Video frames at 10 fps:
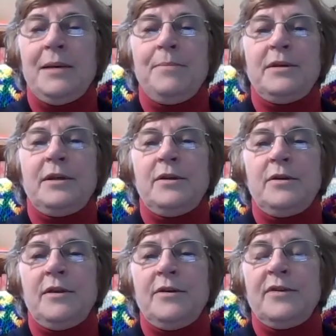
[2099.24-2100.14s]
able to do
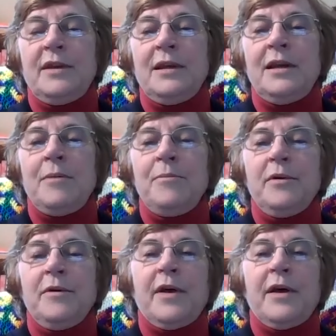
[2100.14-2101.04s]
this in a number
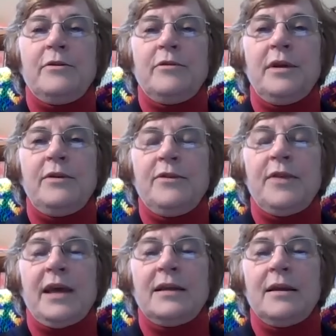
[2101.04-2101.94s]
of countries
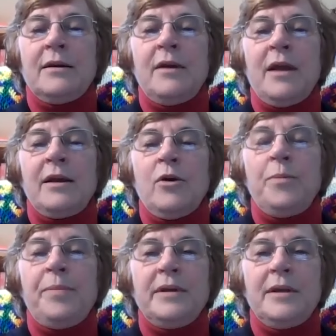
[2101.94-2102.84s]
that are not
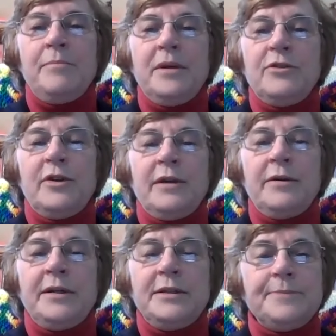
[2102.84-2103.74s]
open to
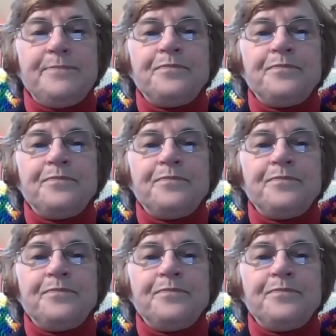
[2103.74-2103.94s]
missionaries,